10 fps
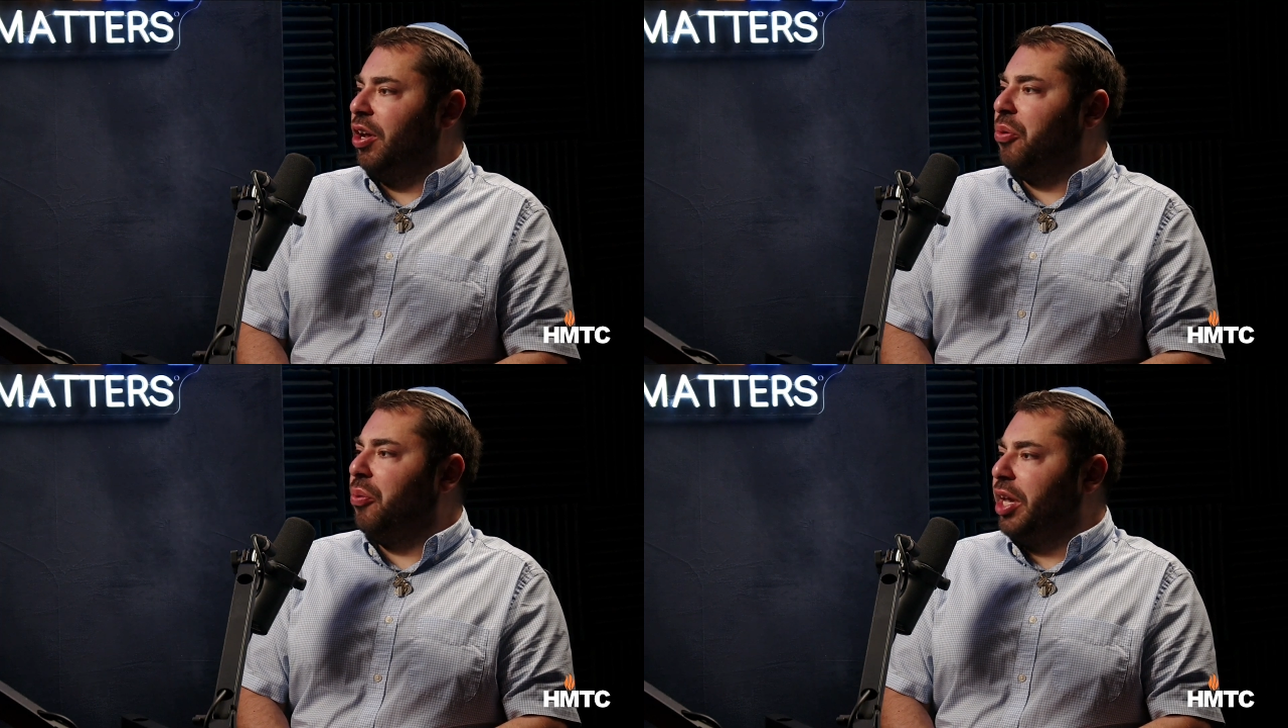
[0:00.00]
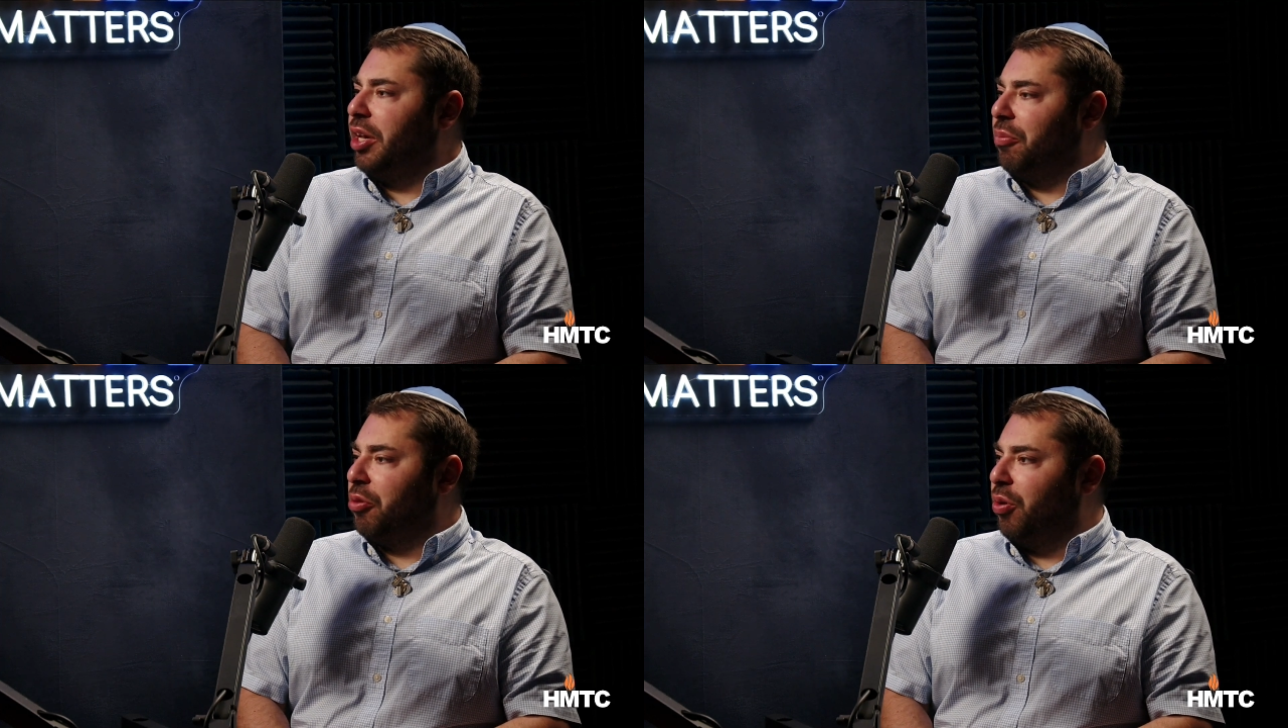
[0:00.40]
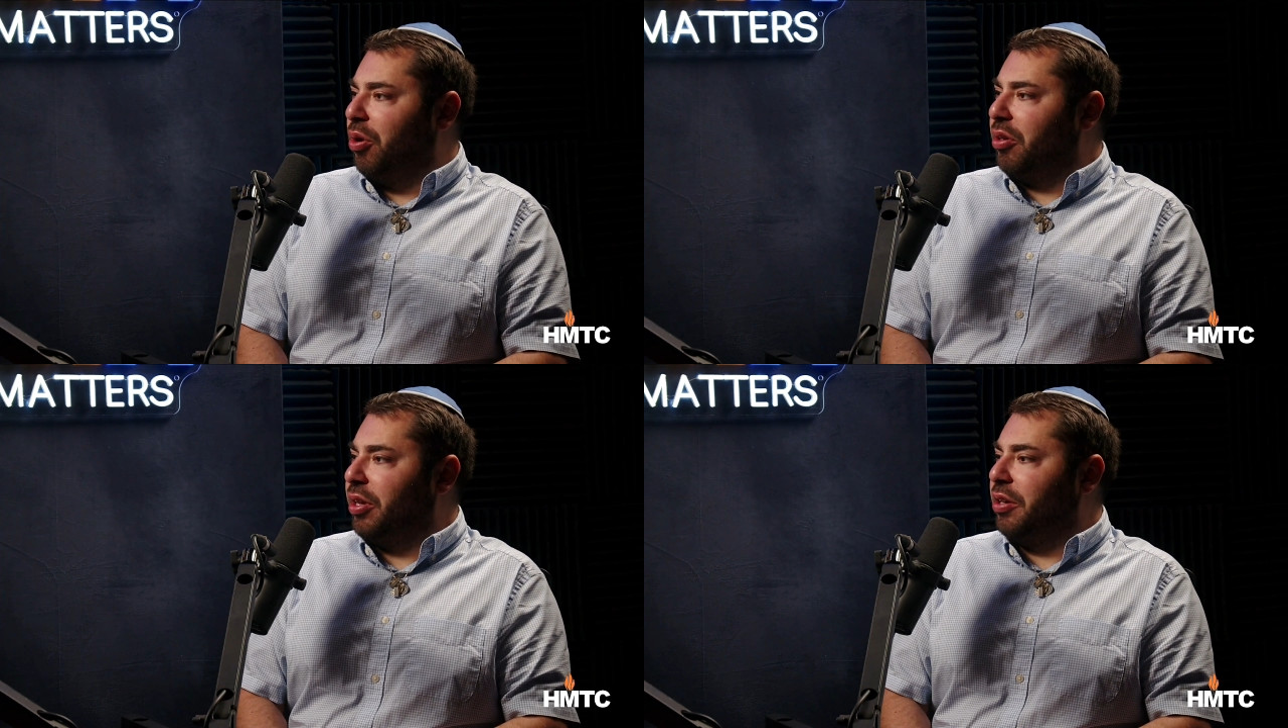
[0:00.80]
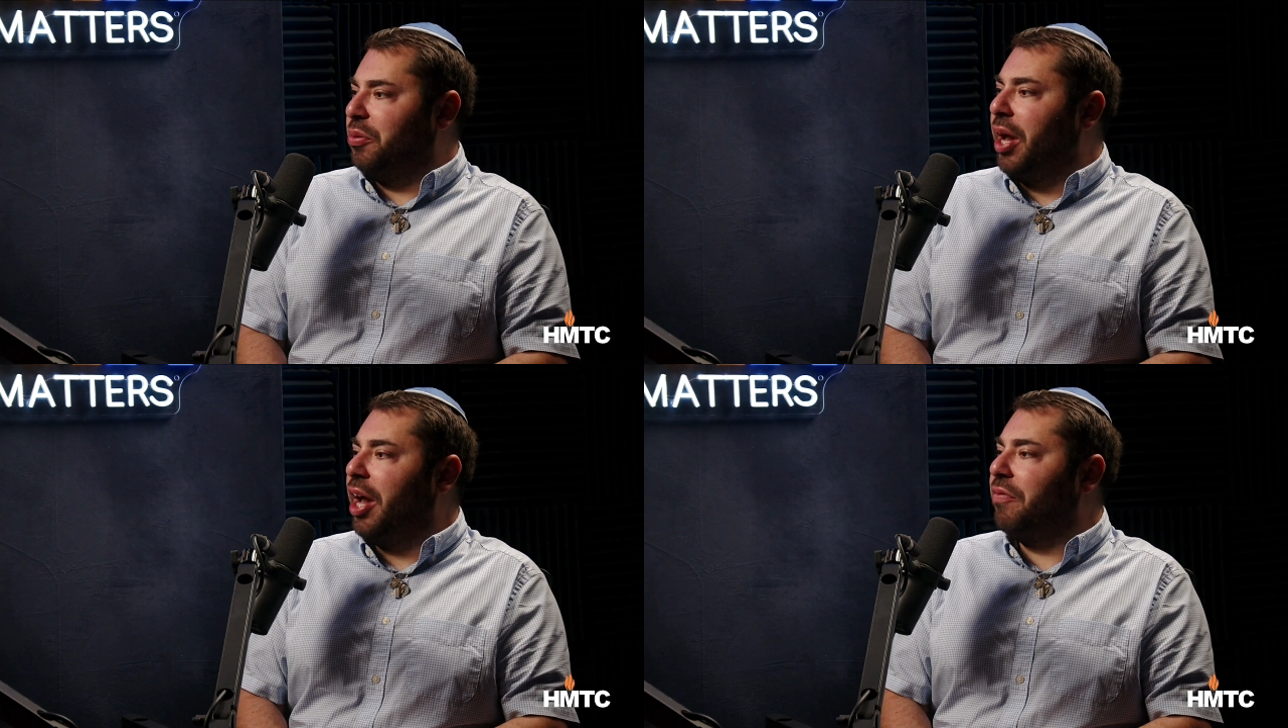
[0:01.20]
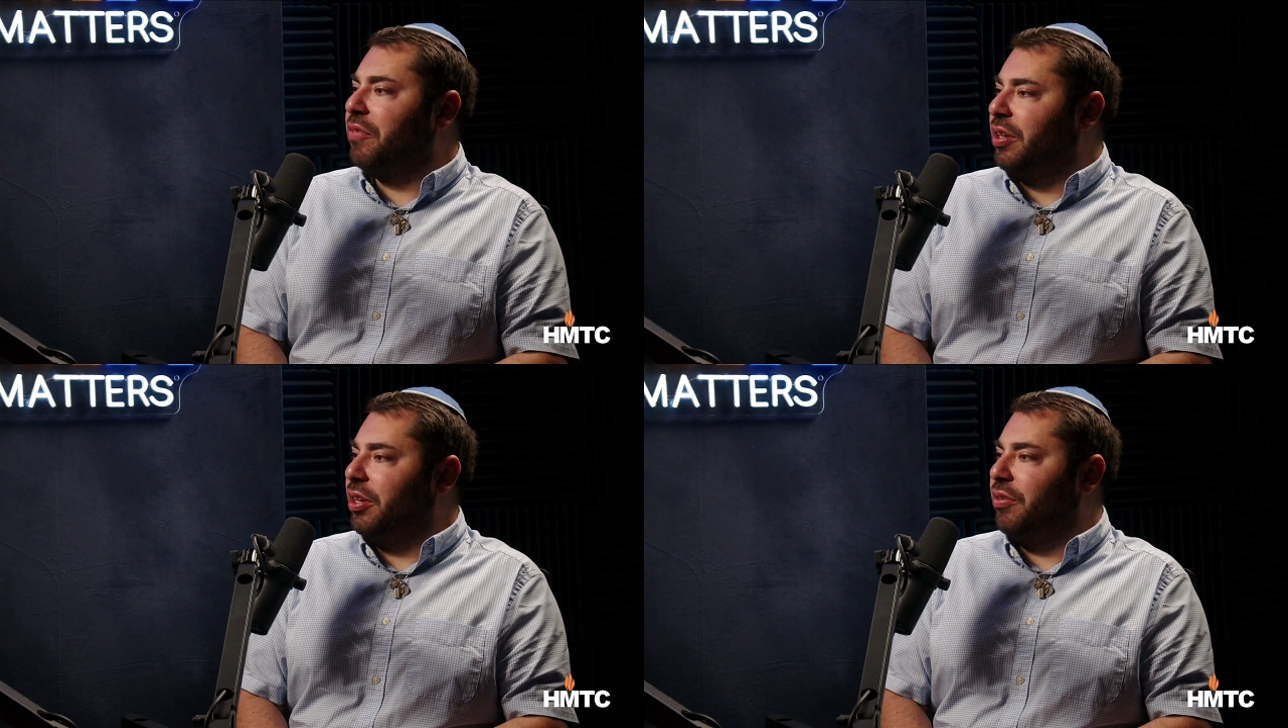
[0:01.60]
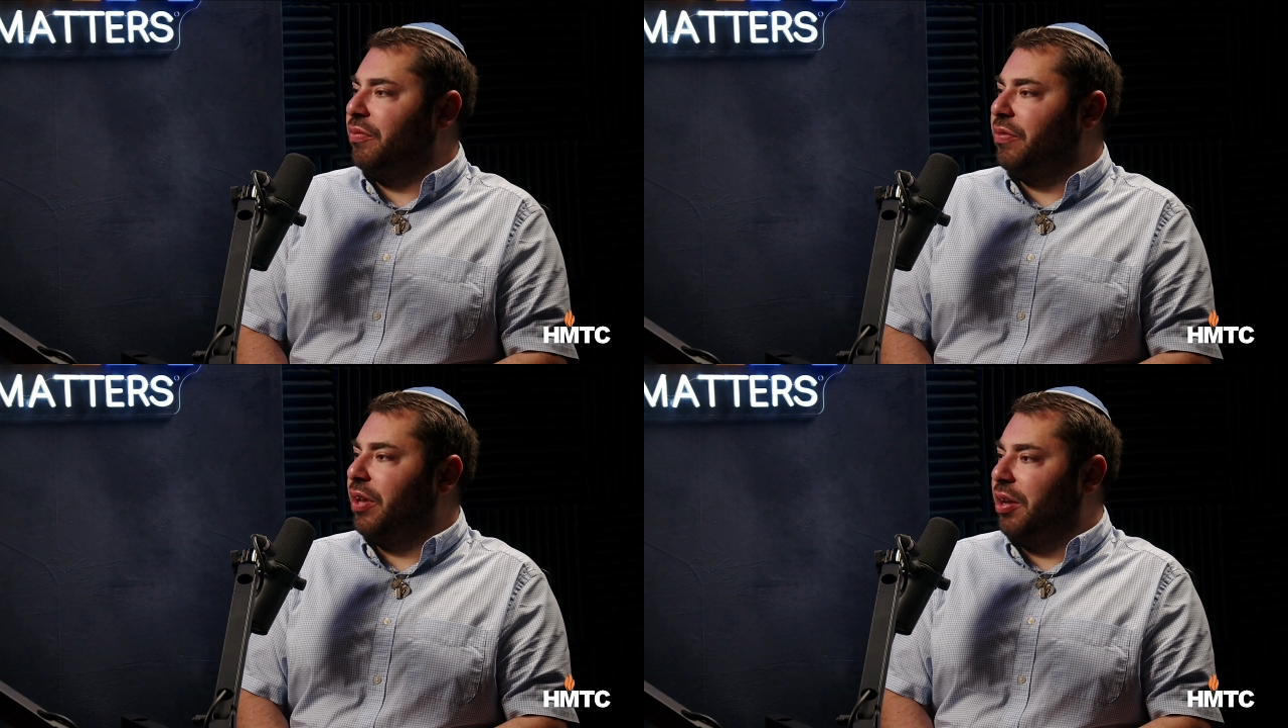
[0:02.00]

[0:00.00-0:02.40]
a wake-up call that you have to live